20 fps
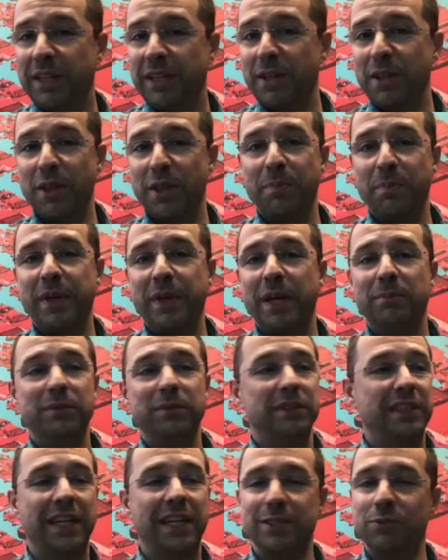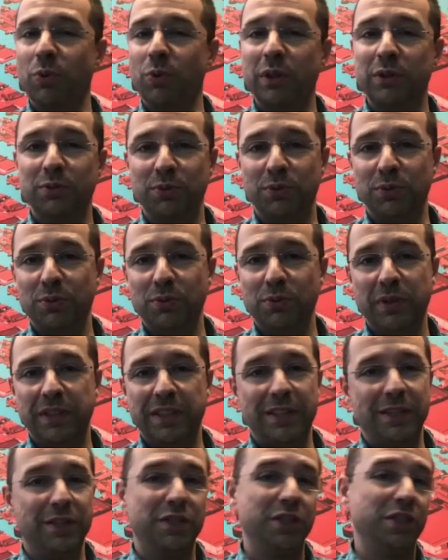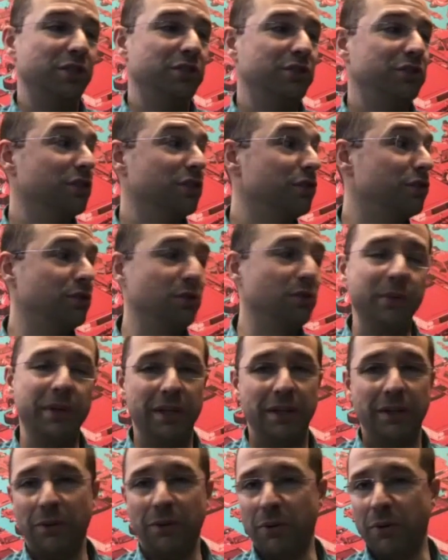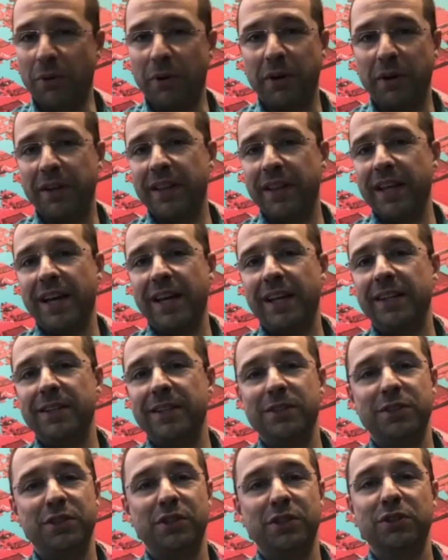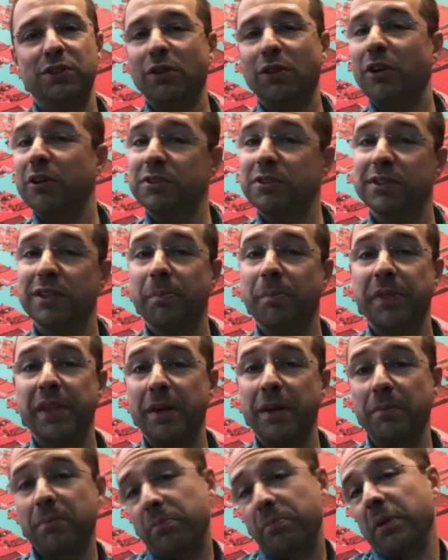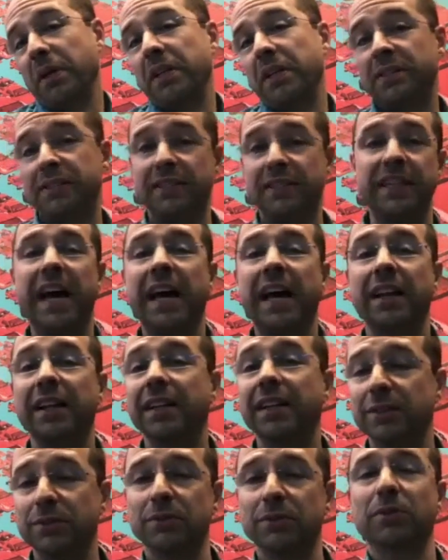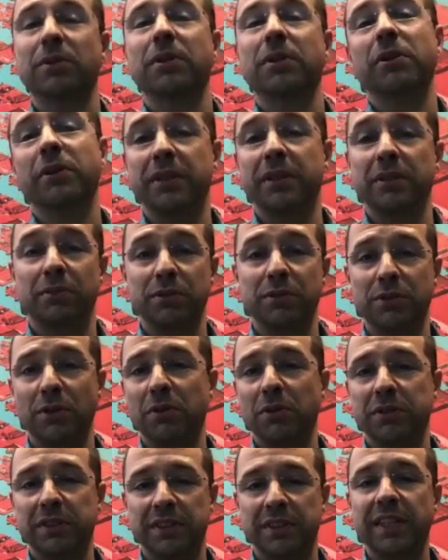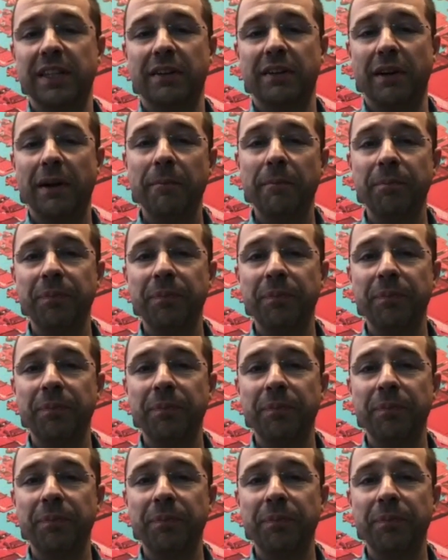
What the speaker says: the PM decides what to do and the engineers just do it, or that the engineers launch something but it's the analyst who's going to look at the results, etc.